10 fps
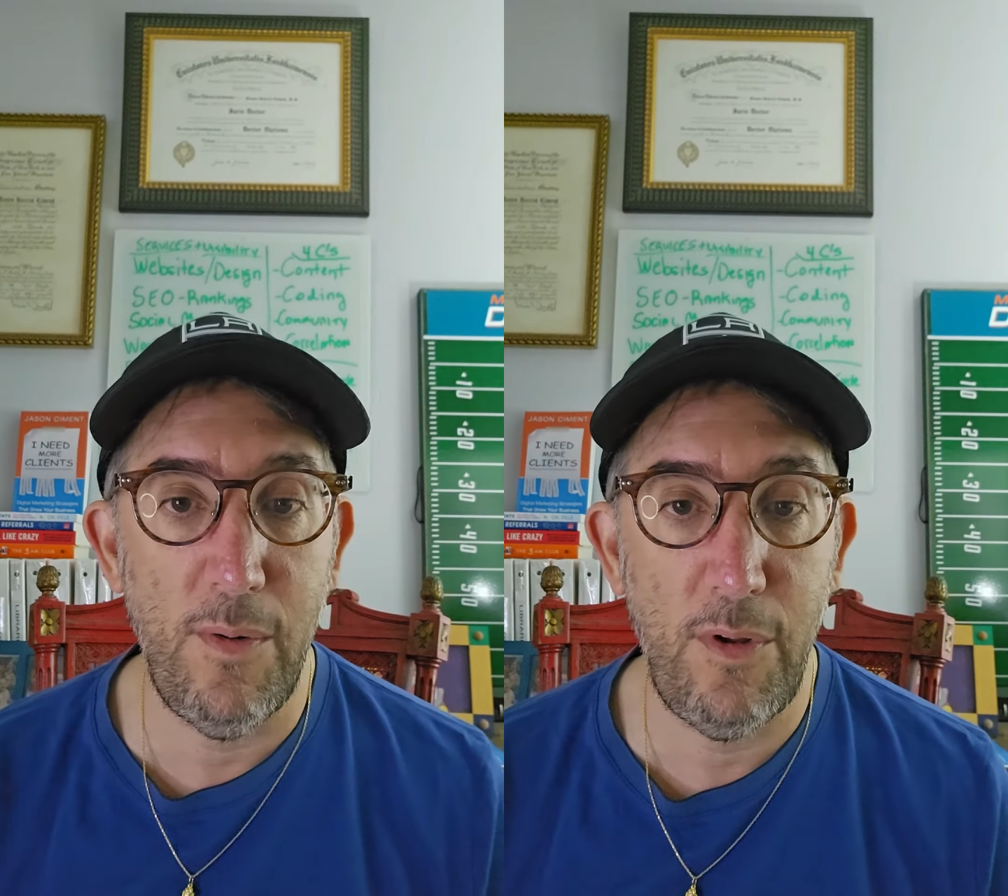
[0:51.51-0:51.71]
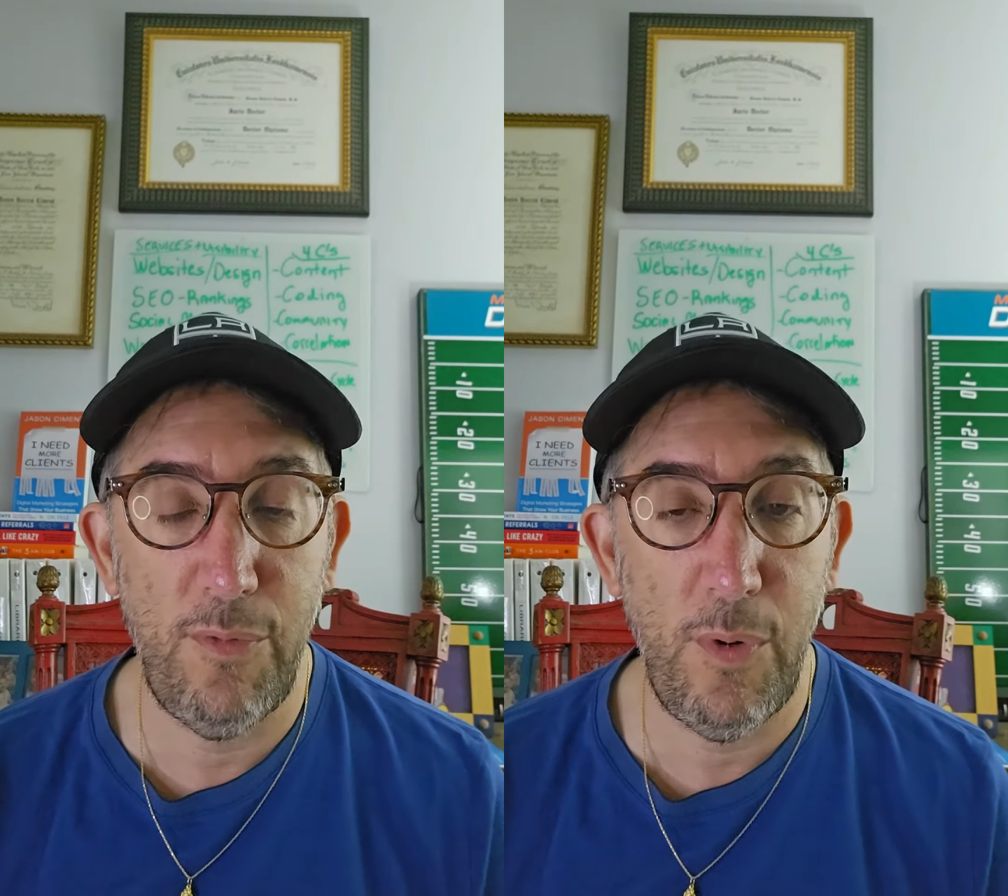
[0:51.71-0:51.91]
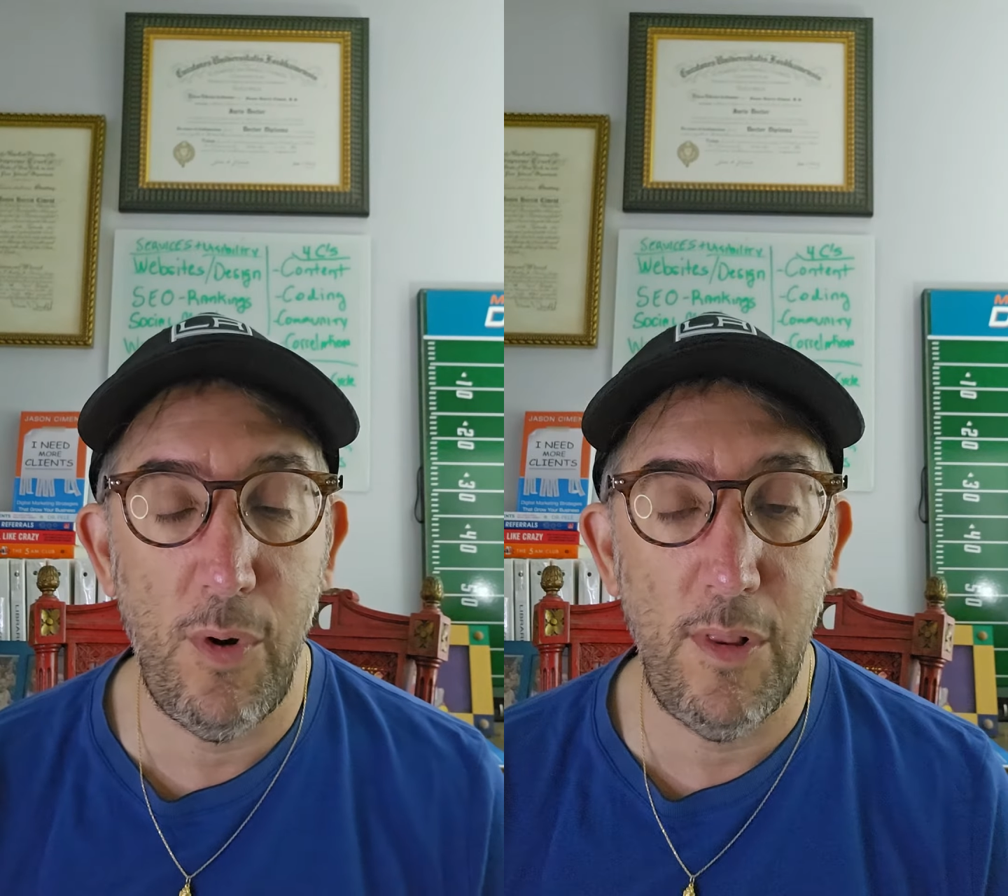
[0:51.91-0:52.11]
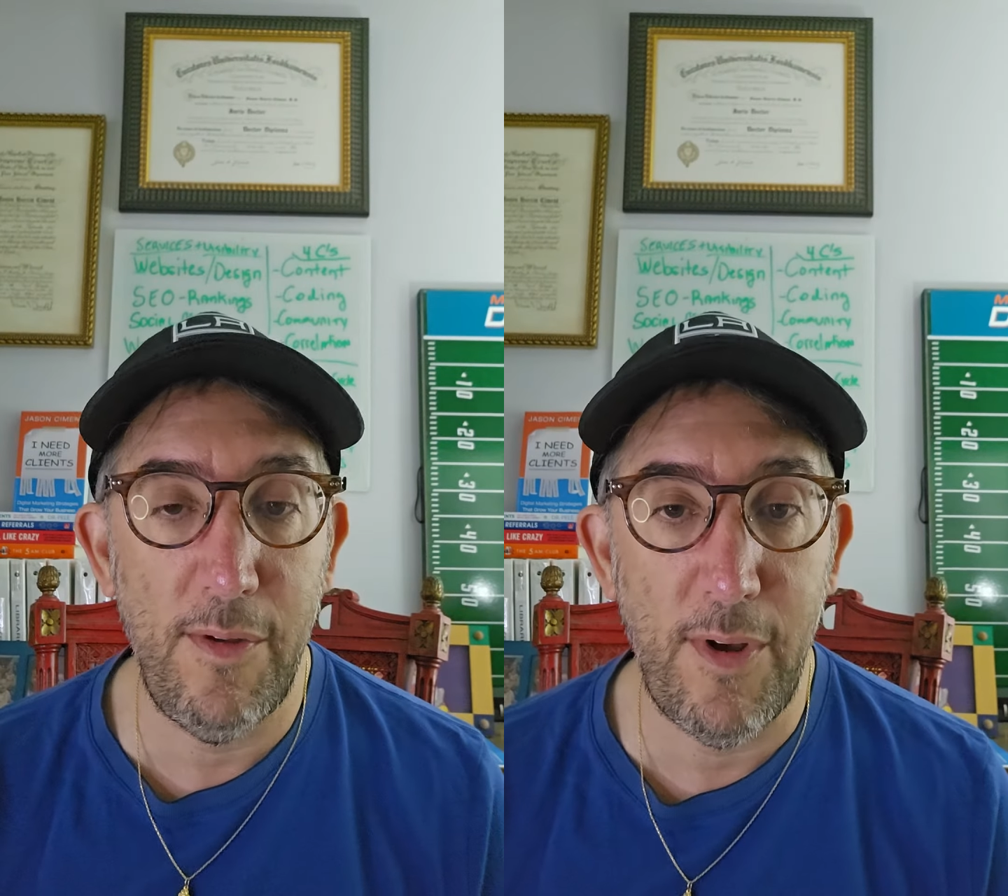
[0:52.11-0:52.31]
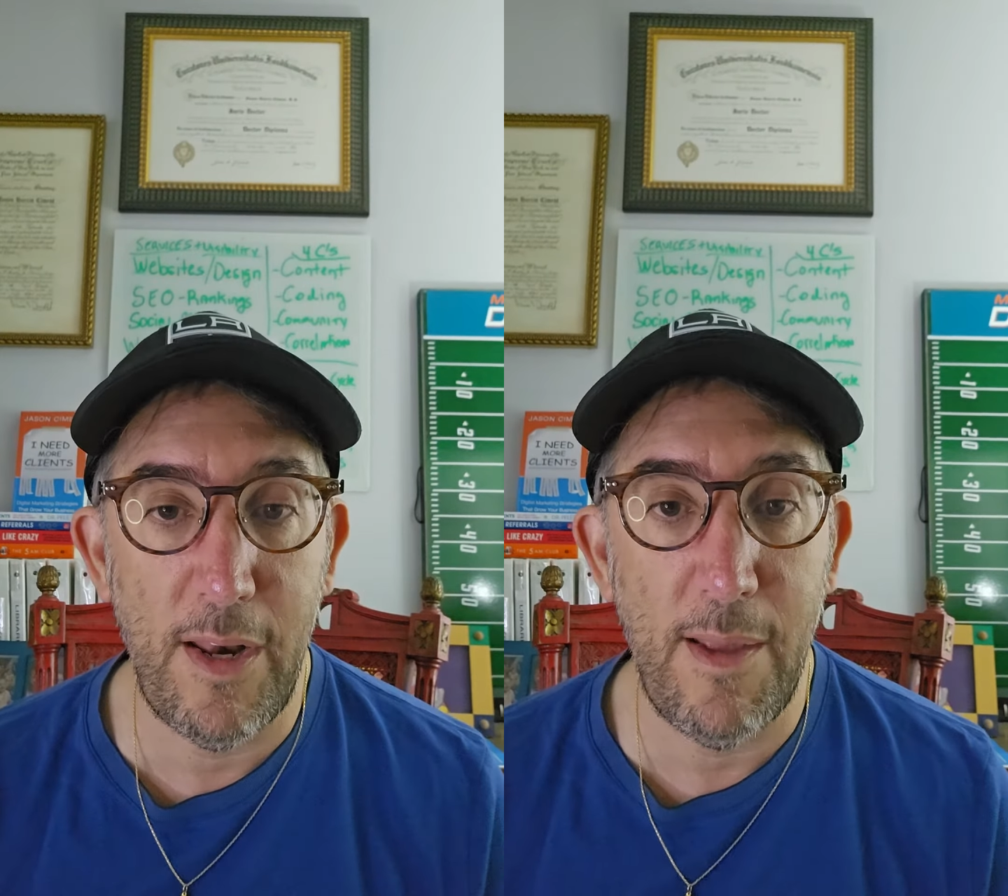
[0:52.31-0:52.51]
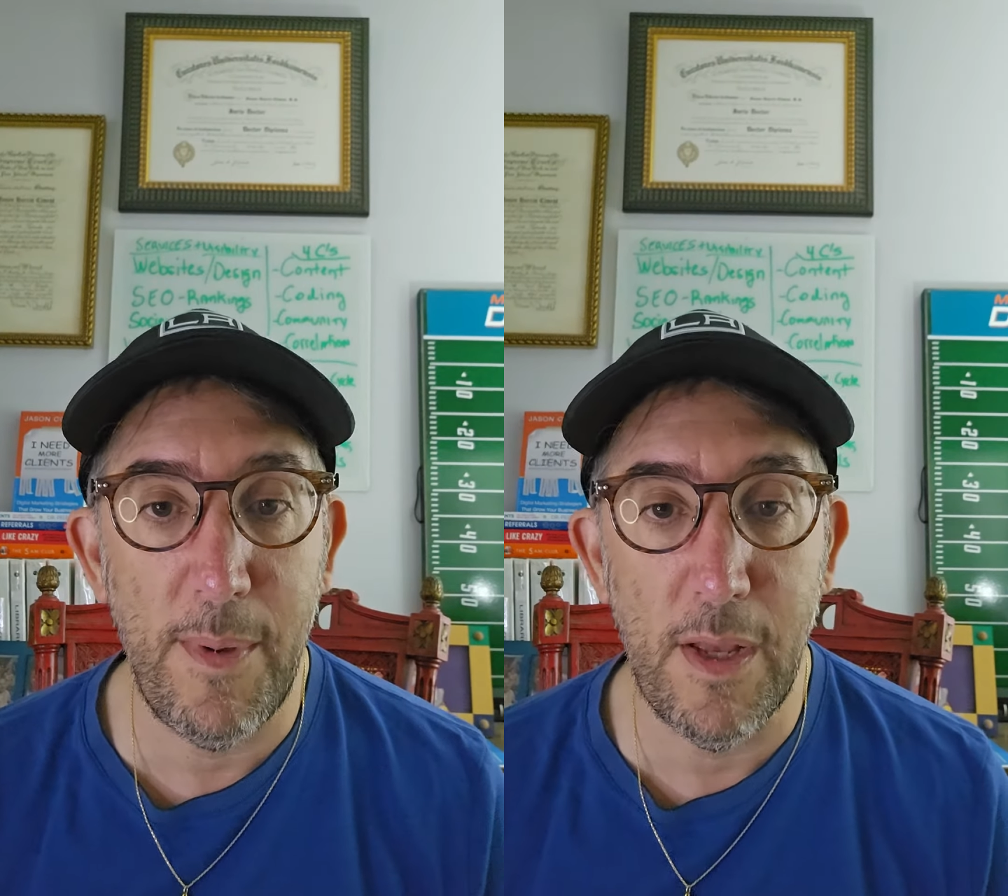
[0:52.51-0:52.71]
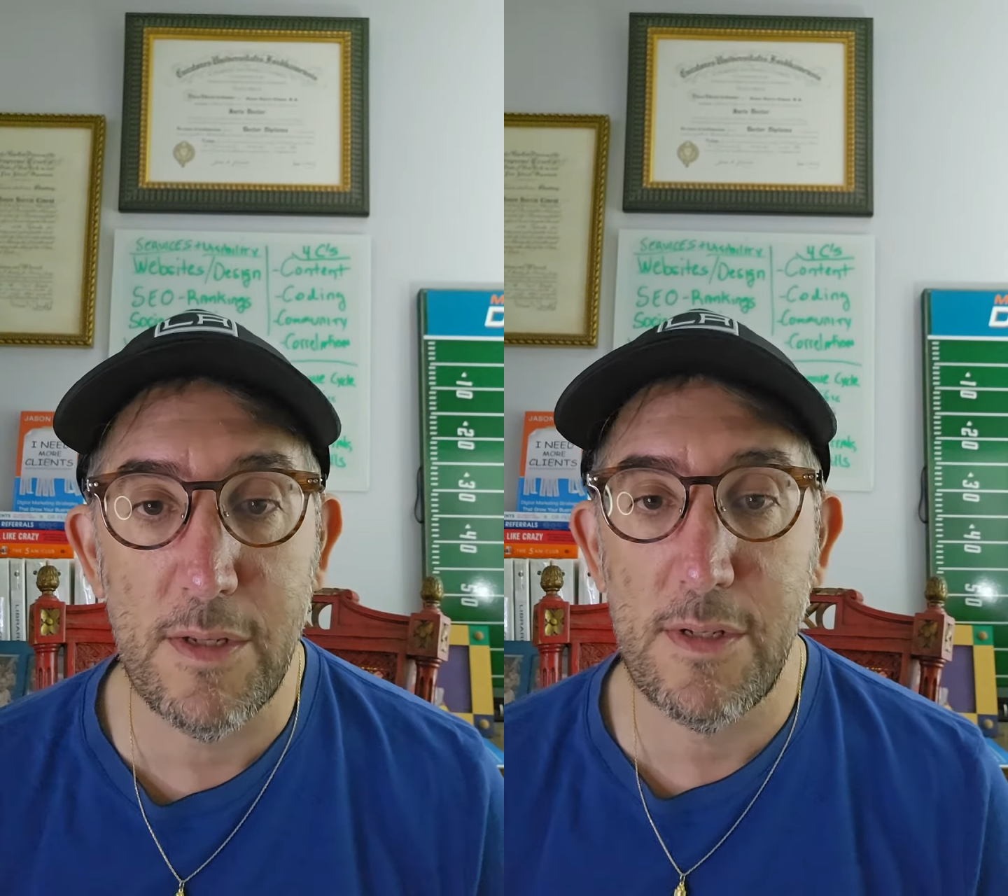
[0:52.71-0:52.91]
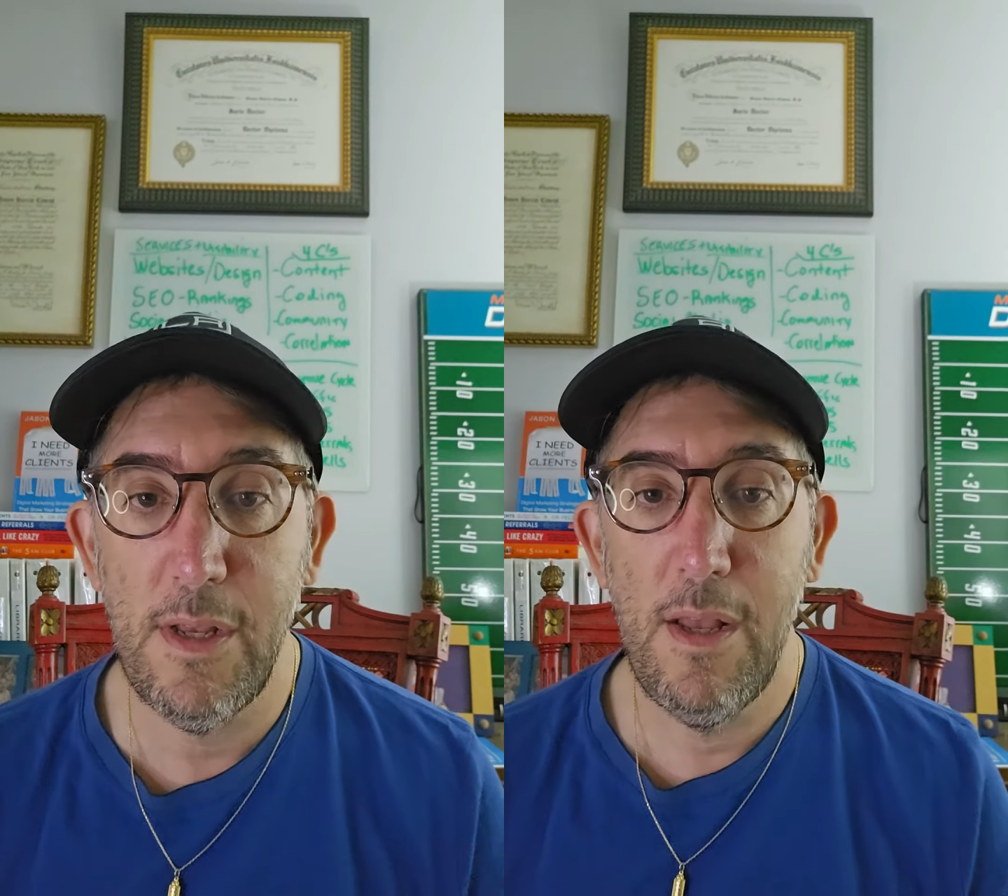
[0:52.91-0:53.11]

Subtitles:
because we all live on emails.